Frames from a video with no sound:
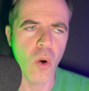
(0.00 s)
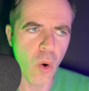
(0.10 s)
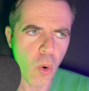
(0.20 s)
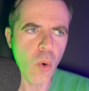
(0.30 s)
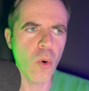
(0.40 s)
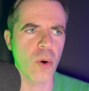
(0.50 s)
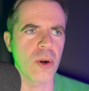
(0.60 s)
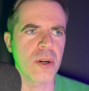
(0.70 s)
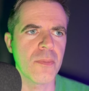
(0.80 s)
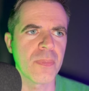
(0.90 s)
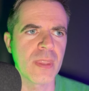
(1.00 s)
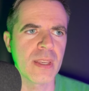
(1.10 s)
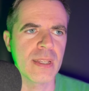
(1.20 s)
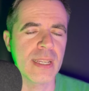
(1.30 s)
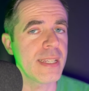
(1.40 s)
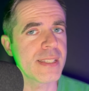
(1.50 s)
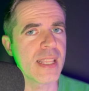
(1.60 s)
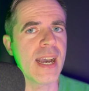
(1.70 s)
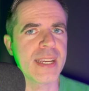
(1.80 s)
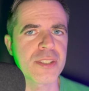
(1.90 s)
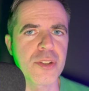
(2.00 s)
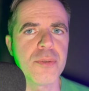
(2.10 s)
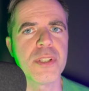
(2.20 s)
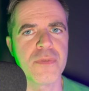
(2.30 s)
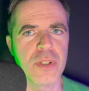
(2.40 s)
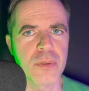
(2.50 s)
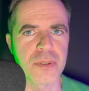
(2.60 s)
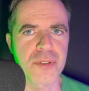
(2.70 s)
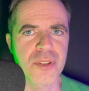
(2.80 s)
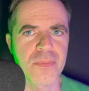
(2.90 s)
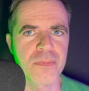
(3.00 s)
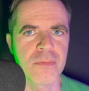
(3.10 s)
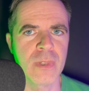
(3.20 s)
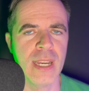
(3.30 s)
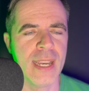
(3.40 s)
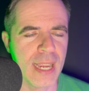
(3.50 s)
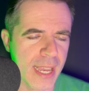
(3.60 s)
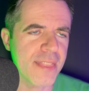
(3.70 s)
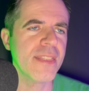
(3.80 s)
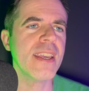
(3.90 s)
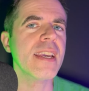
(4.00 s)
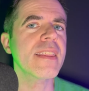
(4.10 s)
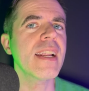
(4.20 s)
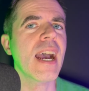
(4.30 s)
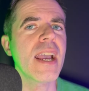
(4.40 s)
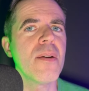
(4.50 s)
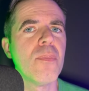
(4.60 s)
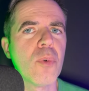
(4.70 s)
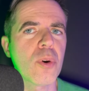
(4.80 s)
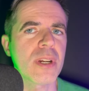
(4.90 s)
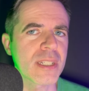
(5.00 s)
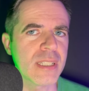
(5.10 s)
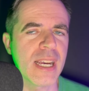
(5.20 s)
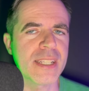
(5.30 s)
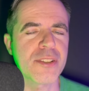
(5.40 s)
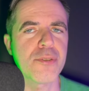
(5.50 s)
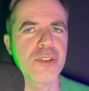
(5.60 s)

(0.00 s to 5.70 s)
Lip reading: or he's lying to his viewers. I think that I am more inclined to